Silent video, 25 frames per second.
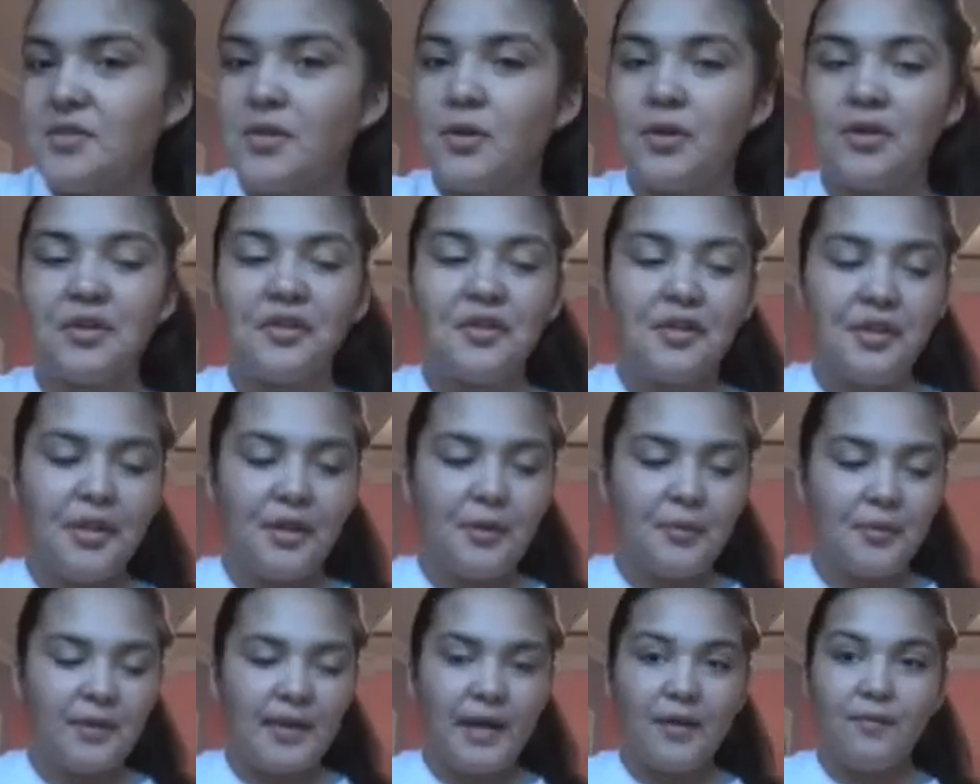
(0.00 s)
so
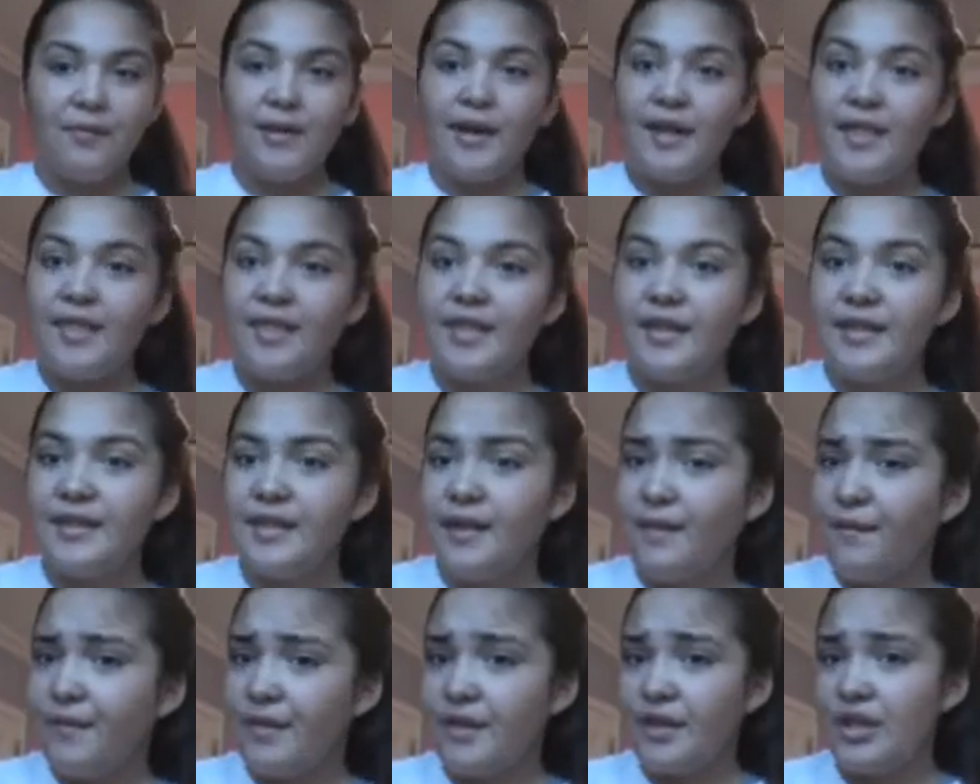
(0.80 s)
earlier when I read the
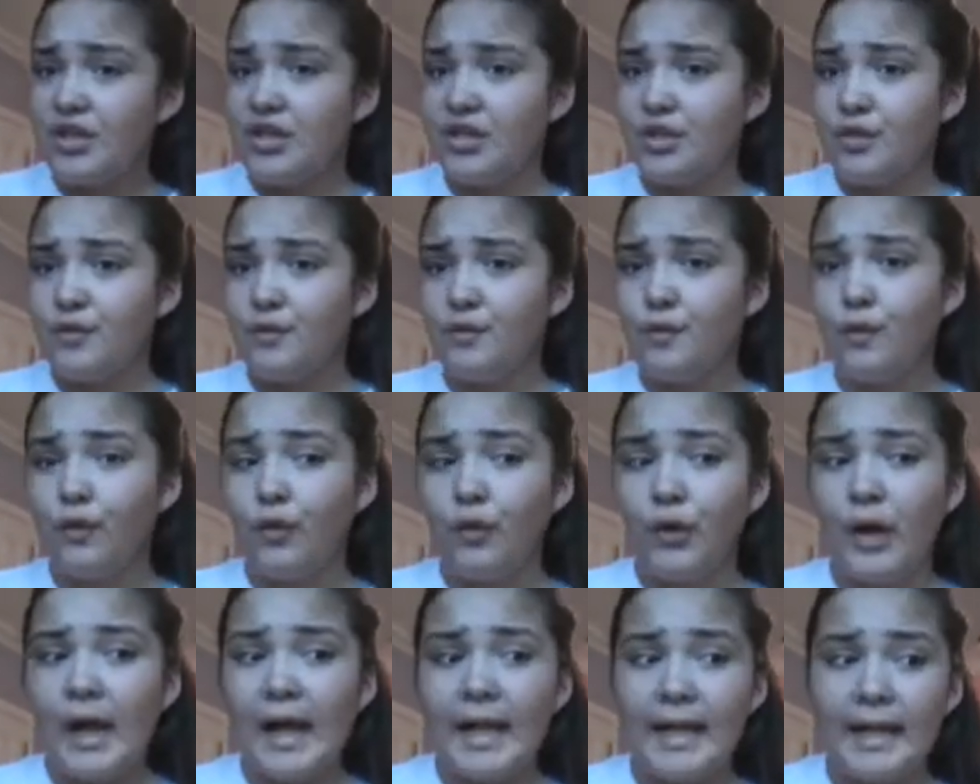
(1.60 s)
definition
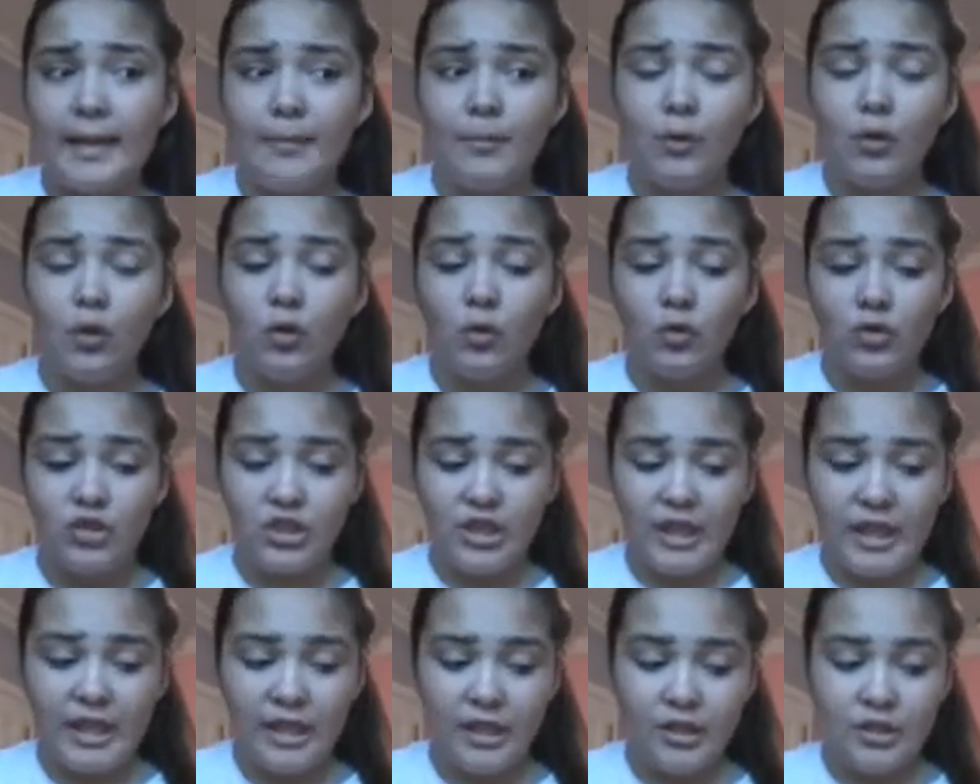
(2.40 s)
for a chemical
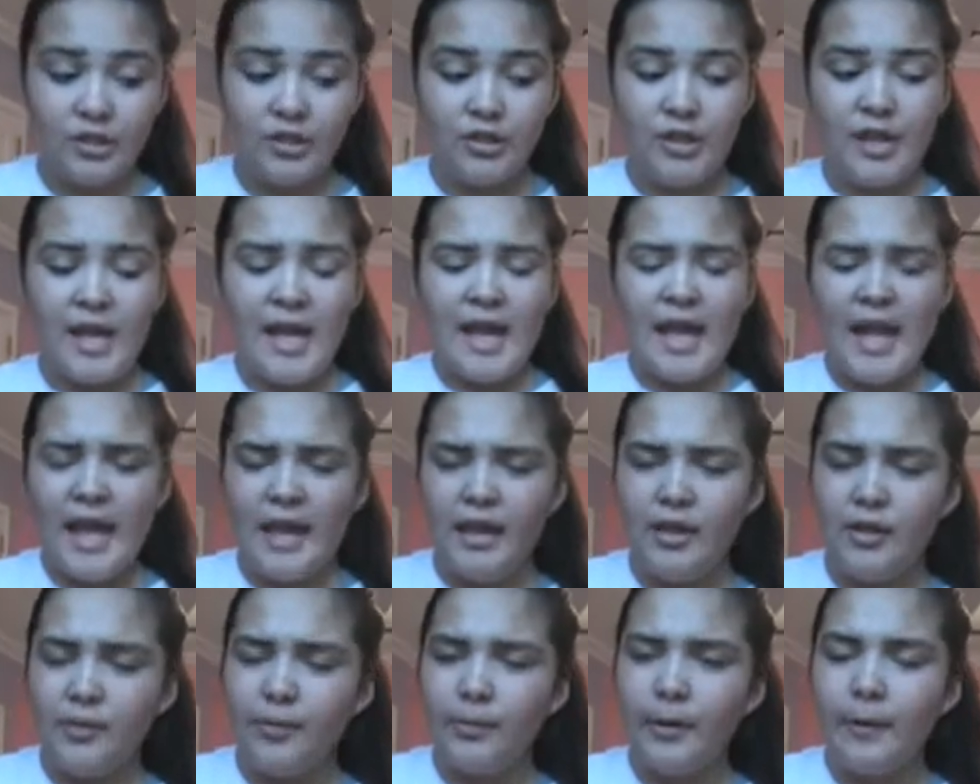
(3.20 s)
change,
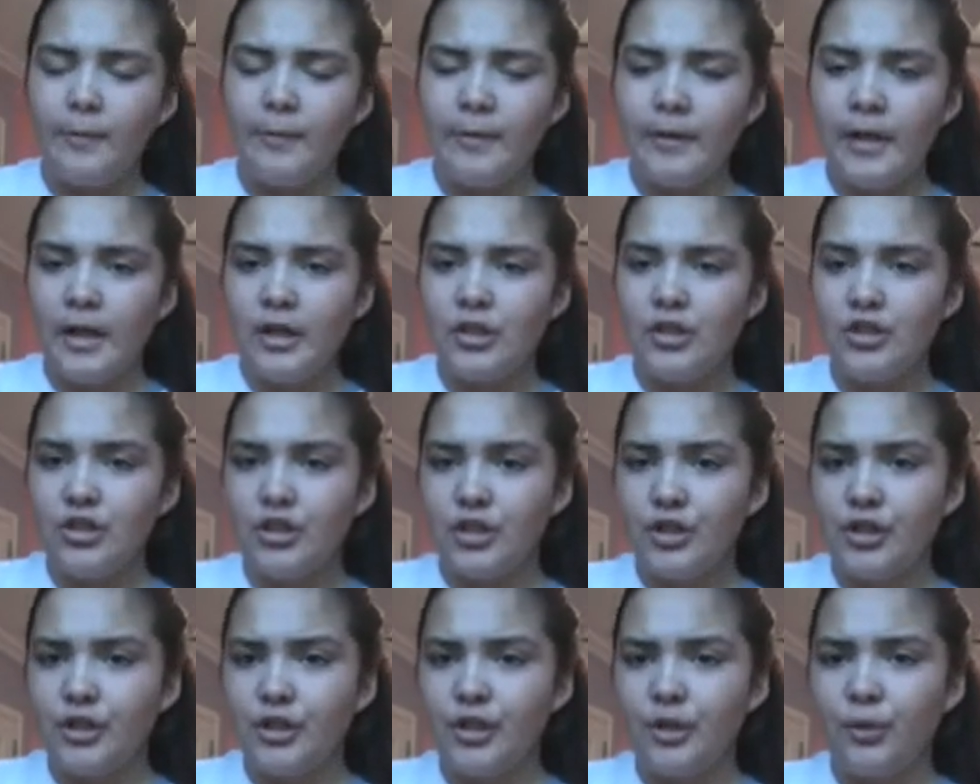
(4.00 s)
and you're probably not
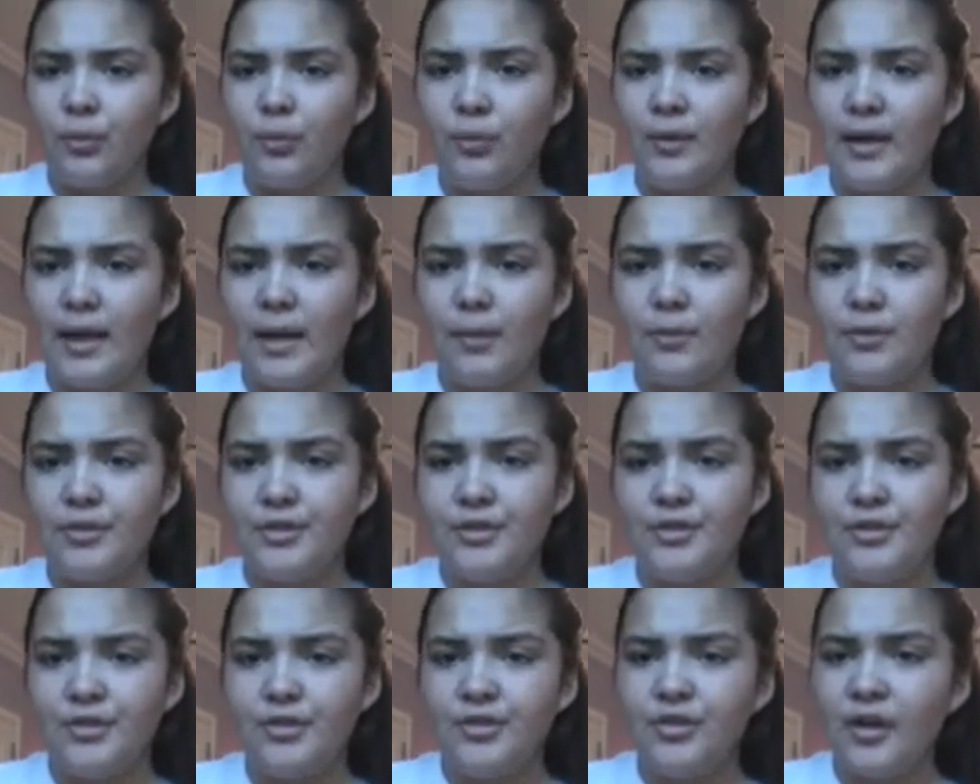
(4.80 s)
sure what I
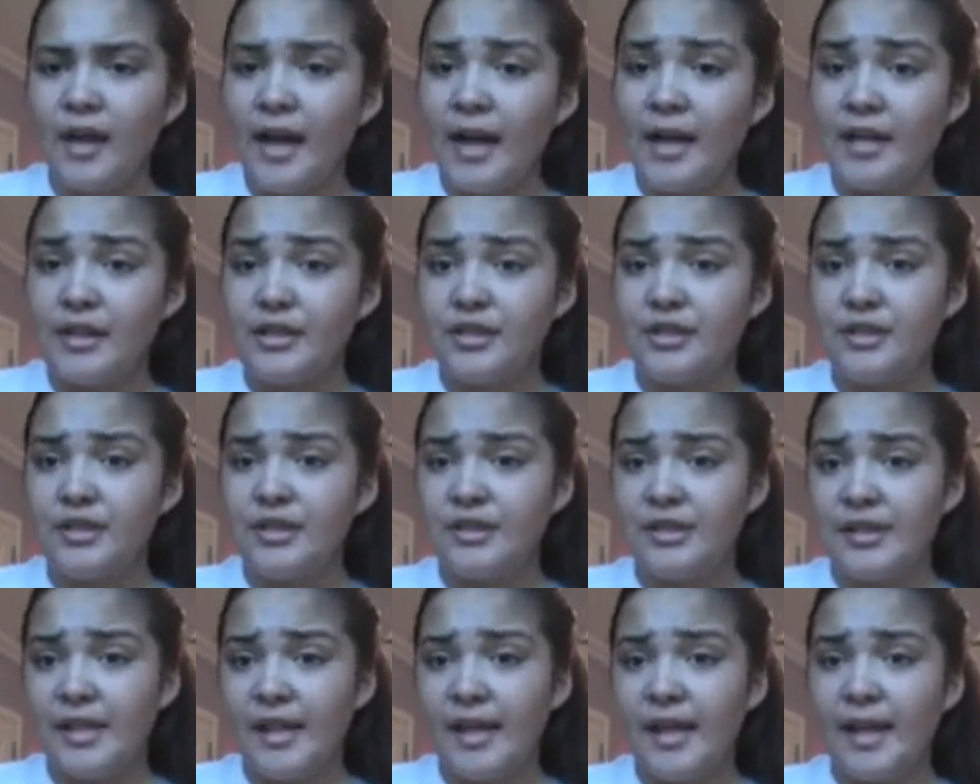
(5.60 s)
was trying
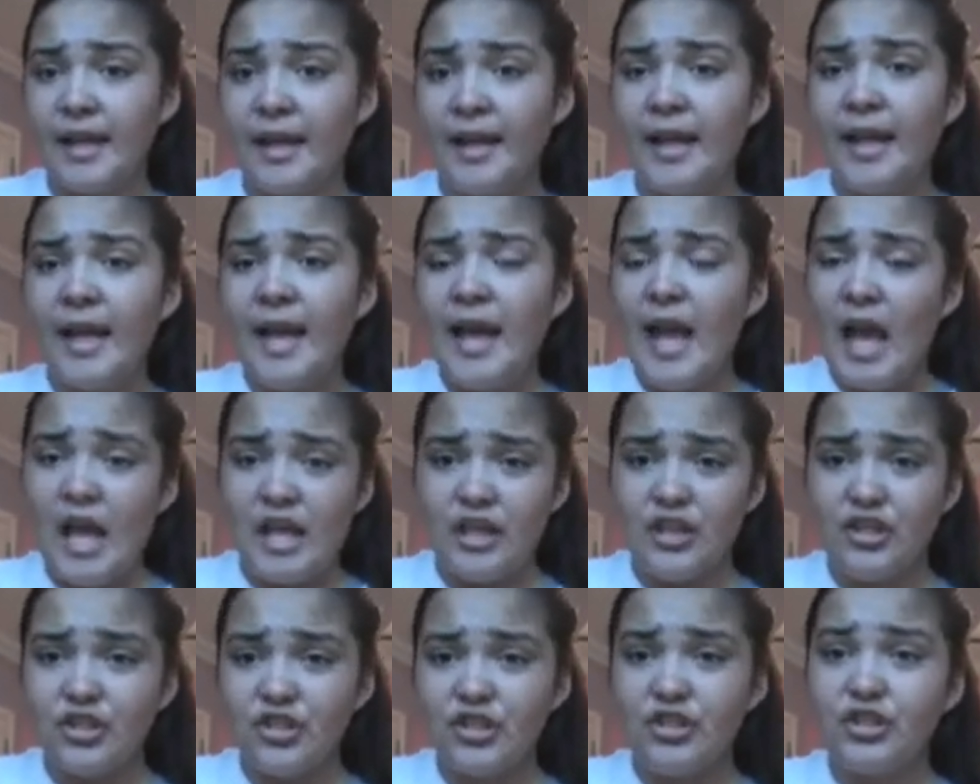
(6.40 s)
to say,
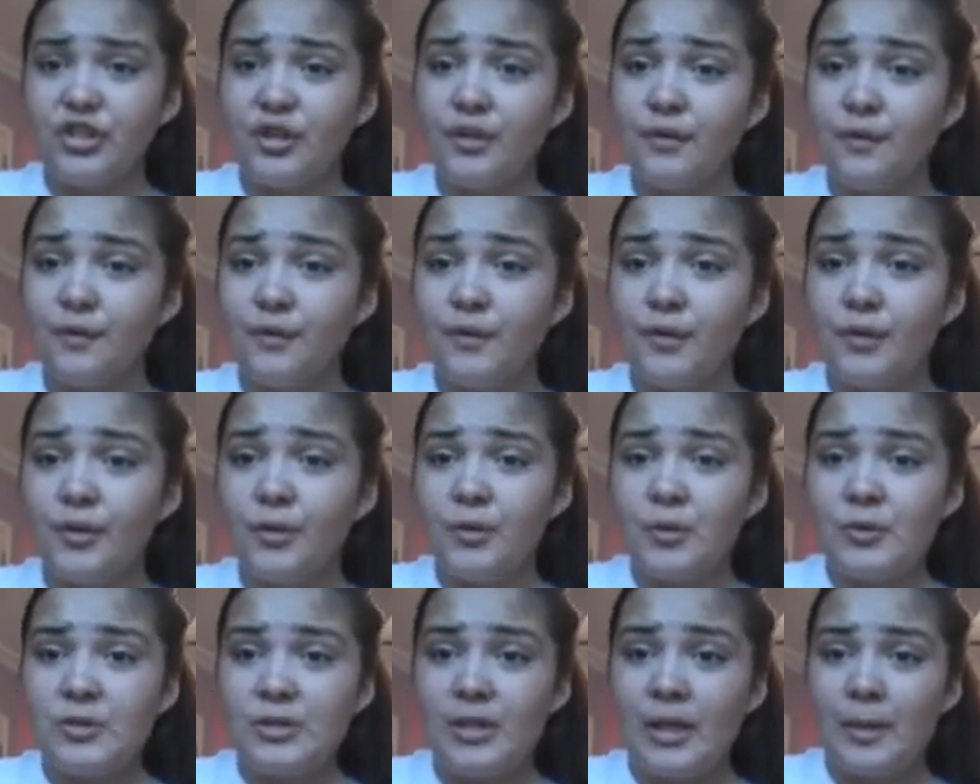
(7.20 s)
and you're just
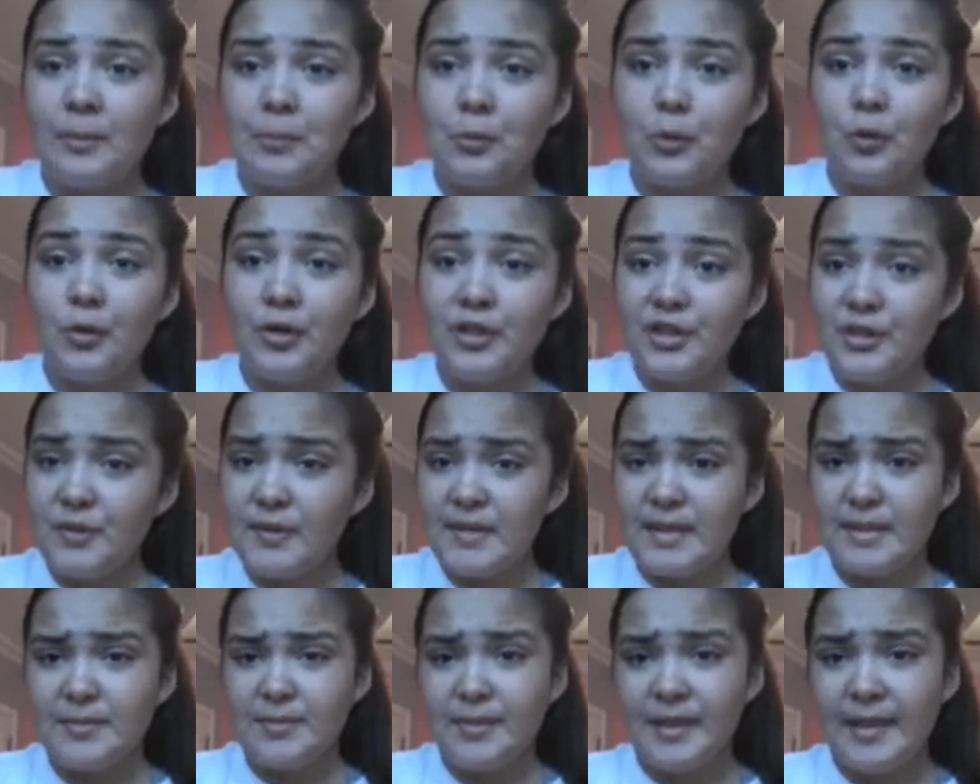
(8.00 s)
confused, I'm going
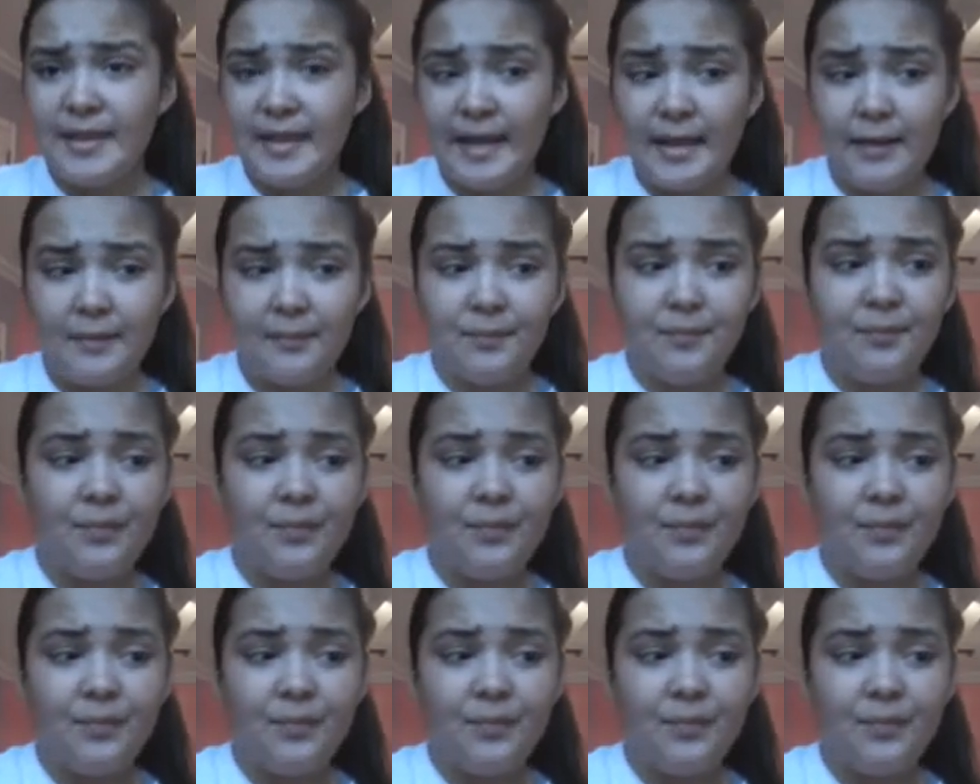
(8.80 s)
to explain it.